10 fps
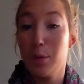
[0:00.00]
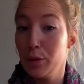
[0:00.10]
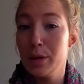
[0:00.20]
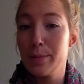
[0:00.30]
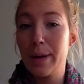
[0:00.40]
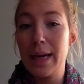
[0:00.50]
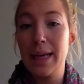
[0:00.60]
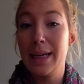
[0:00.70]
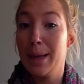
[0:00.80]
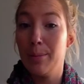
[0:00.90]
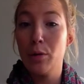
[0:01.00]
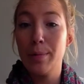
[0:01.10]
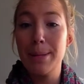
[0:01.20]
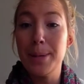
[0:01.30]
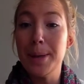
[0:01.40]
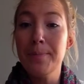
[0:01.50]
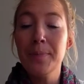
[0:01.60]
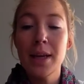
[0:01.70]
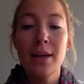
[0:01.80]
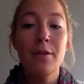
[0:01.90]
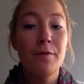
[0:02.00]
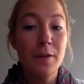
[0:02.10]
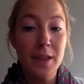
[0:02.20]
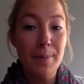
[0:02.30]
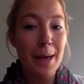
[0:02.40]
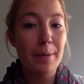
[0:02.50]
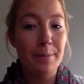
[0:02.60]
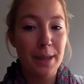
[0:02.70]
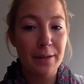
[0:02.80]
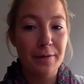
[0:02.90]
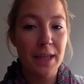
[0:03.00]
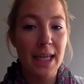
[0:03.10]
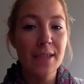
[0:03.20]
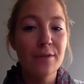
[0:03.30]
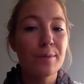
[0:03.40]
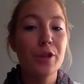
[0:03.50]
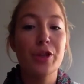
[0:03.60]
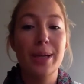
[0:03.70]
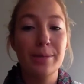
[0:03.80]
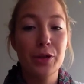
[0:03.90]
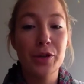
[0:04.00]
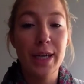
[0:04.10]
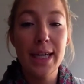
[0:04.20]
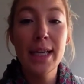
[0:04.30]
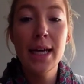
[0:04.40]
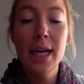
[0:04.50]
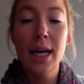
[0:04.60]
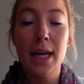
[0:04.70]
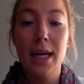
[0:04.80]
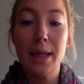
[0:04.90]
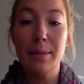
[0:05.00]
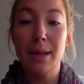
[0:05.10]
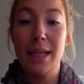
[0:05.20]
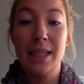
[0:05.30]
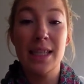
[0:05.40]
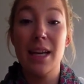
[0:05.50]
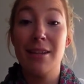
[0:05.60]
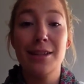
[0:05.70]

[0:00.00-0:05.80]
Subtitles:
glue spray and hymn book paper, 50 papered butterflies from the Dreams tree and other